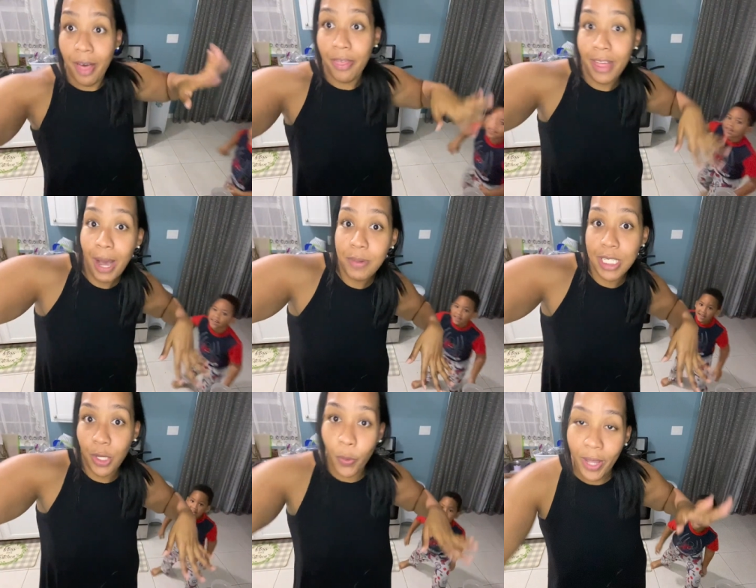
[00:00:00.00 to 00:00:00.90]
that was
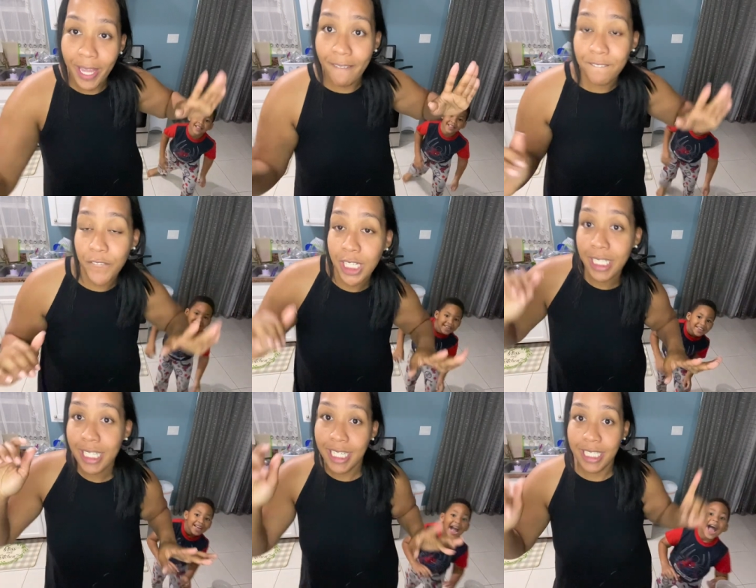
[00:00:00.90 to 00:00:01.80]
a quick, fun,
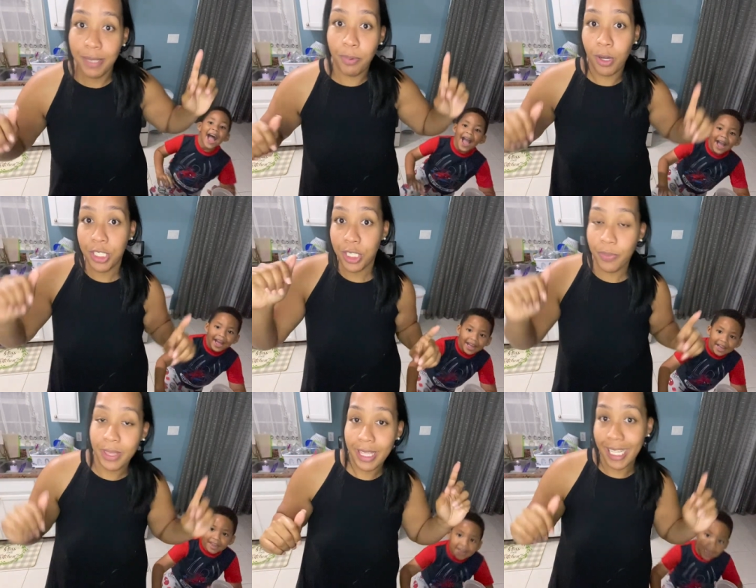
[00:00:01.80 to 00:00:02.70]
easy project with the